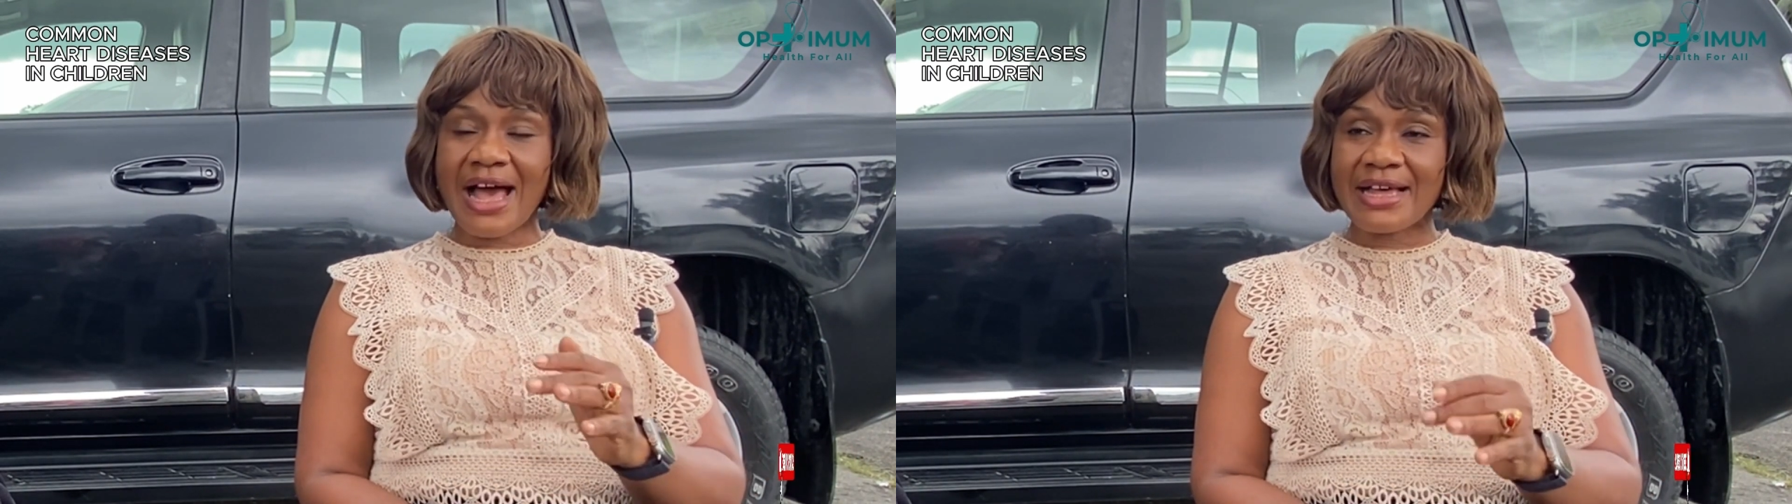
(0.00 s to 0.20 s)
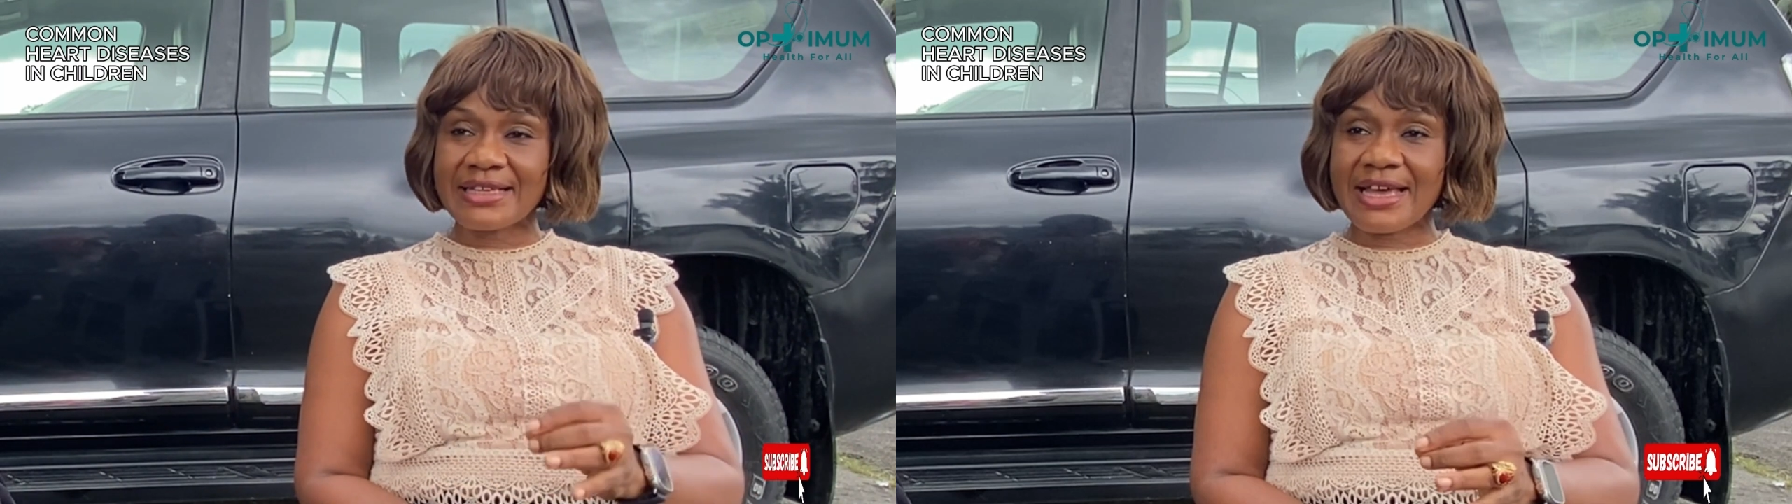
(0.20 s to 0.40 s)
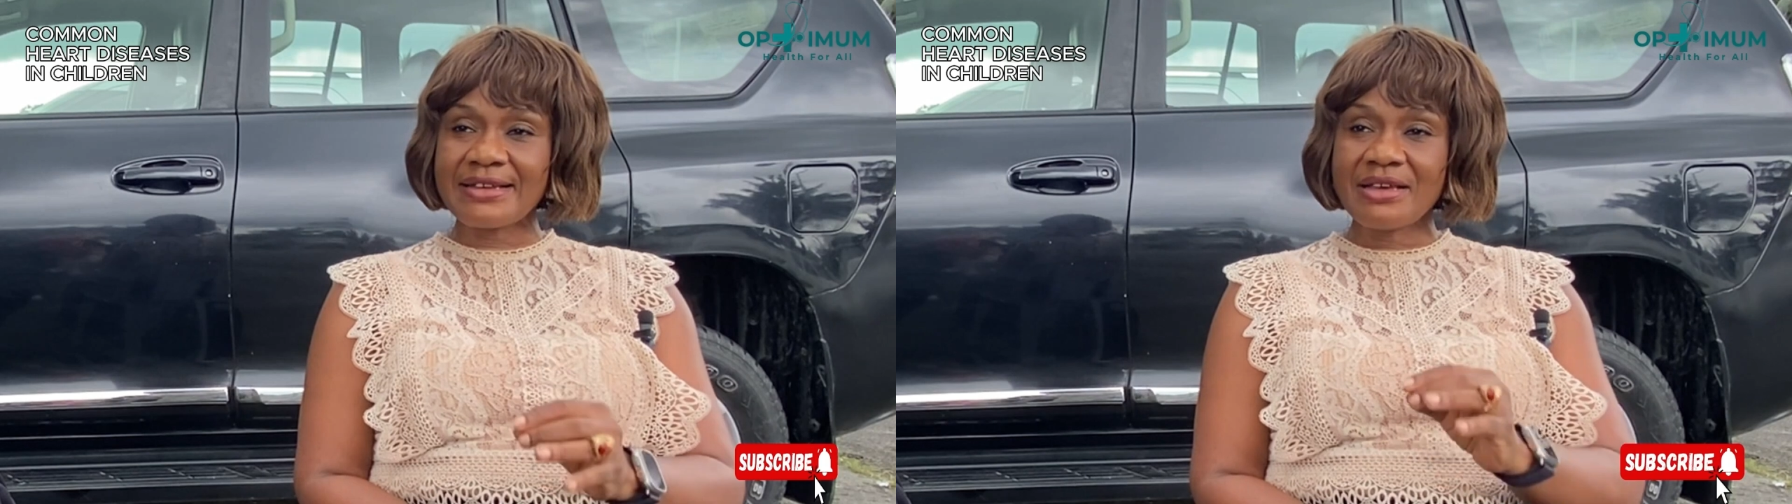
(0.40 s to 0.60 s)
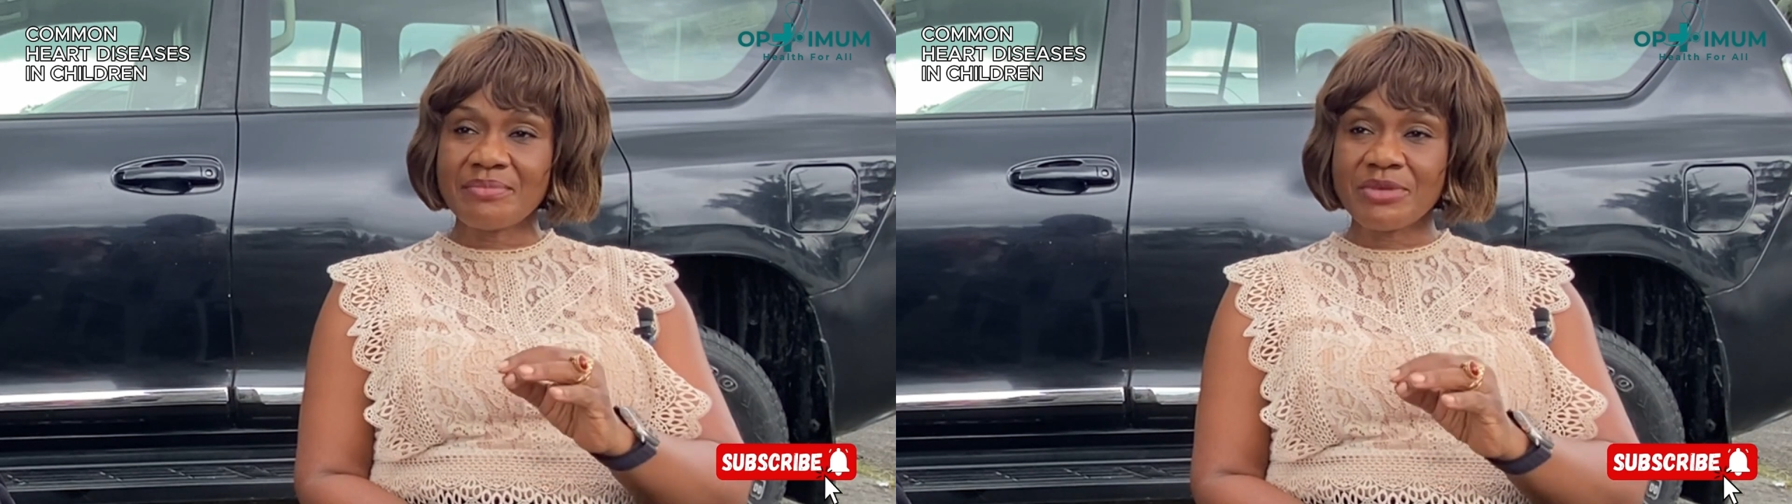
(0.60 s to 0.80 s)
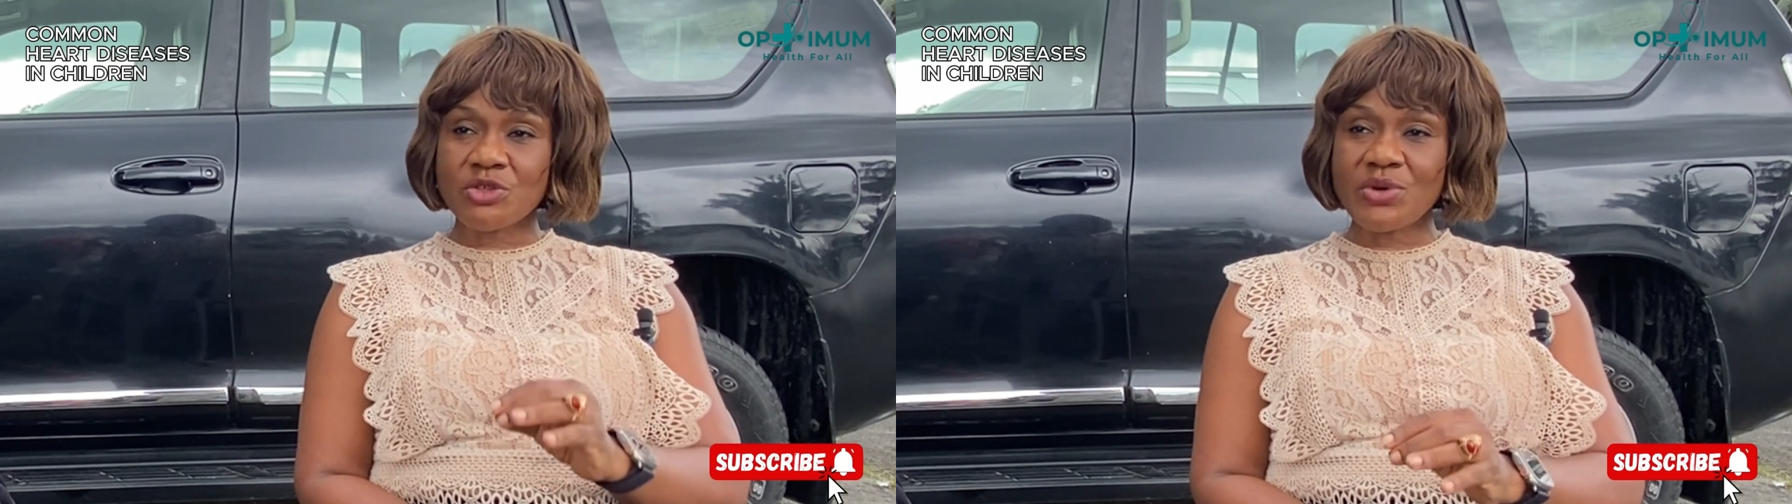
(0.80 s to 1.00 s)
and then
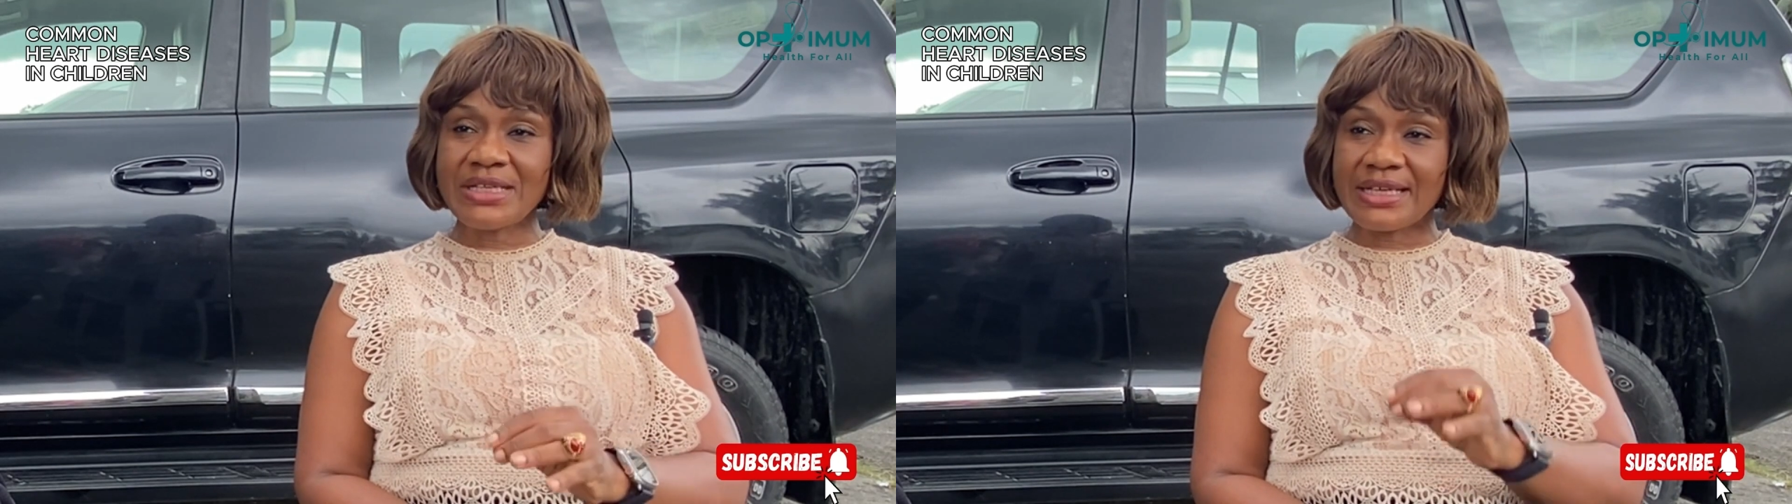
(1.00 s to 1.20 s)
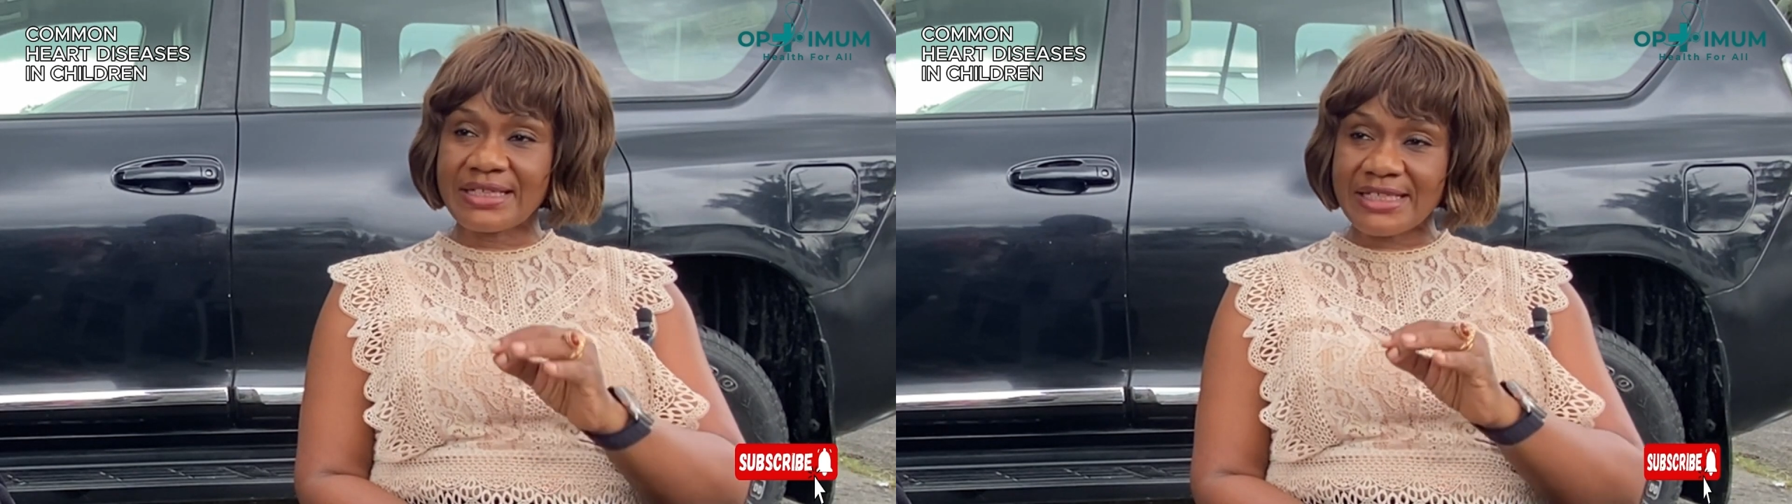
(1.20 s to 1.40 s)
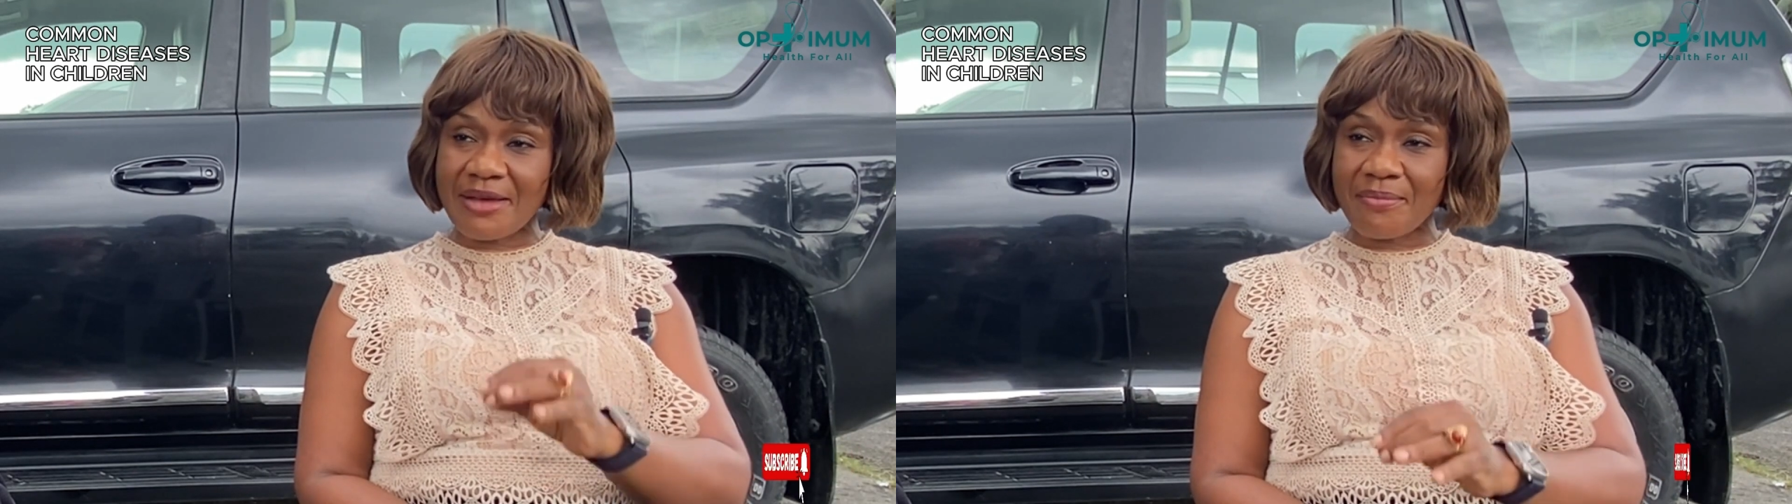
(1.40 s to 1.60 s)
between the